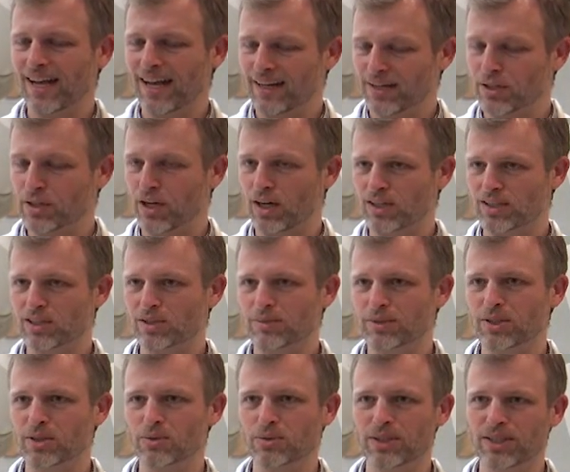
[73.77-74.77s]

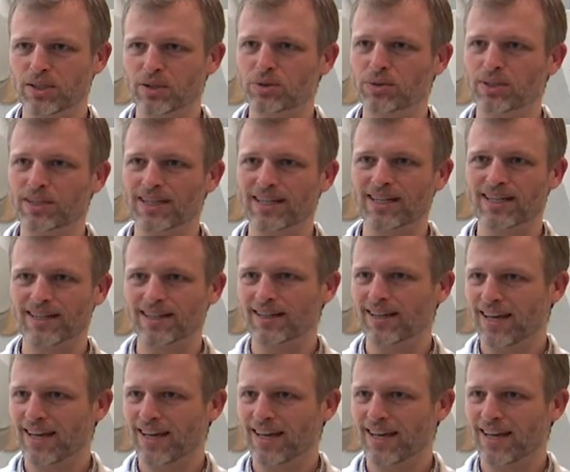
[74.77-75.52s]
endoscopy suite using a